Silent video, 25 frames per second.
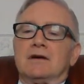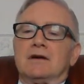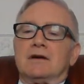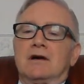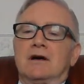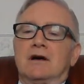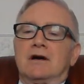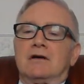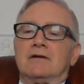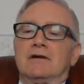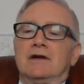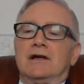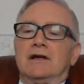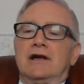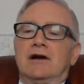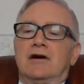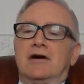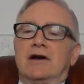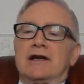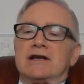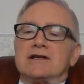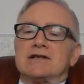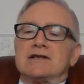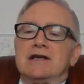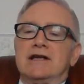Only I
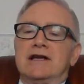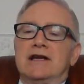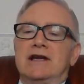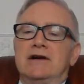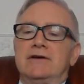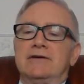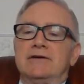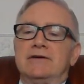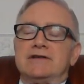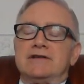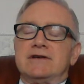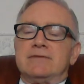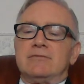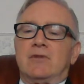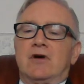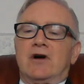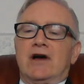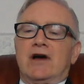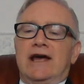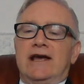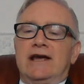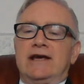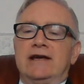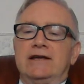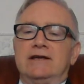actually hear it in my
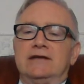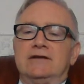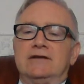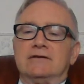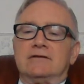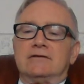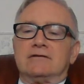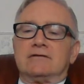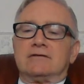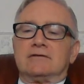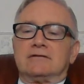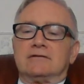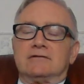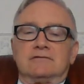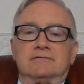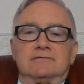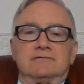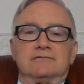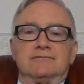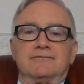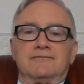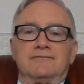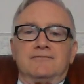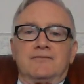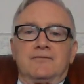head.
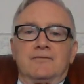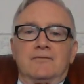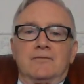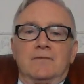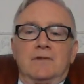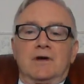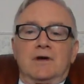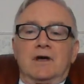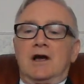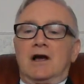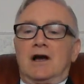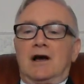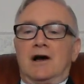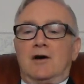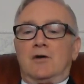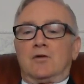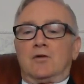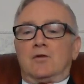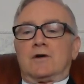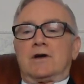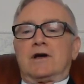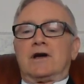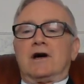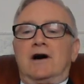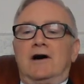Oh,
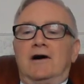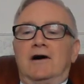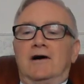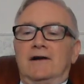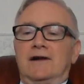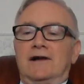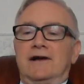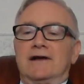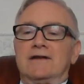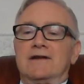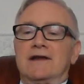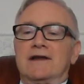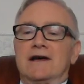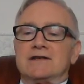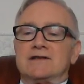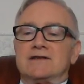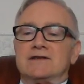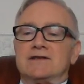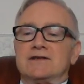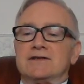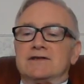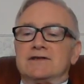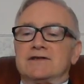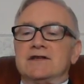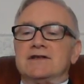Carla, that's
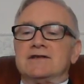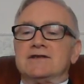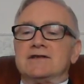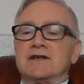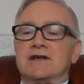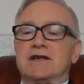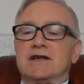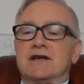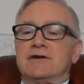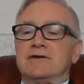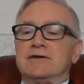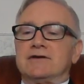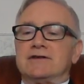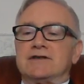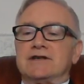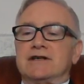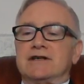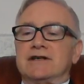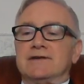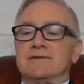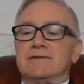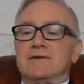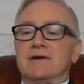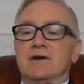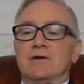just
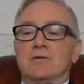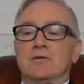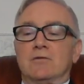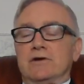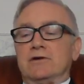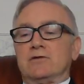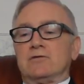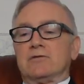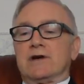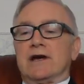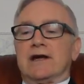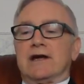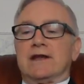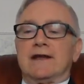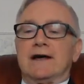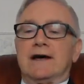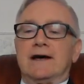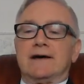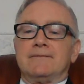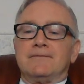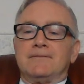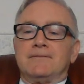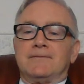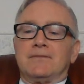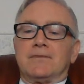insecurity. We all get
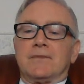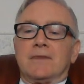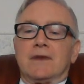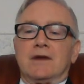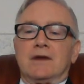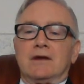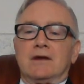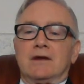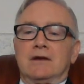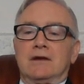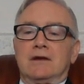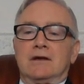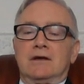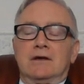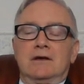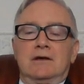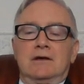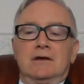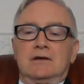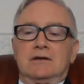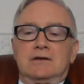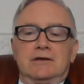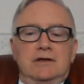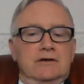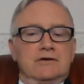that.
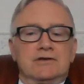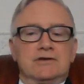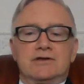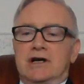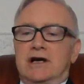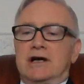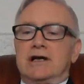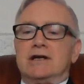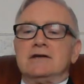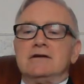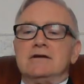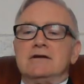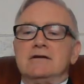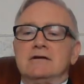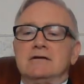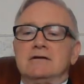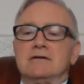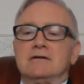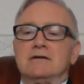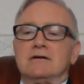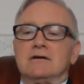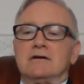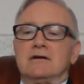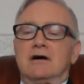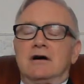No, Jane,
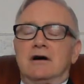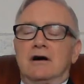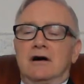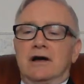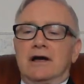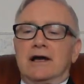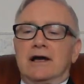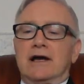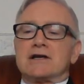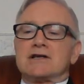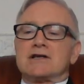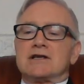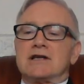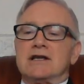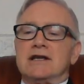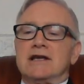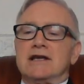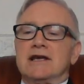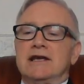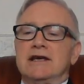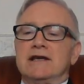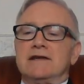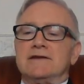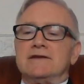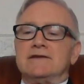I actually
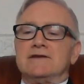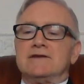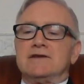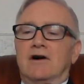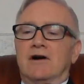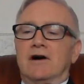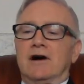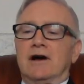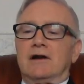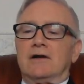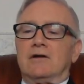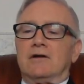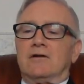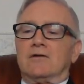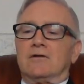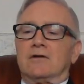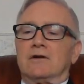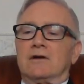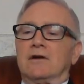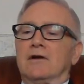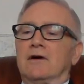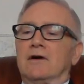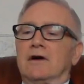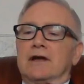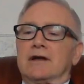hear the dialogue,
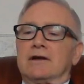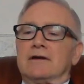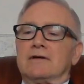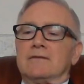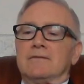like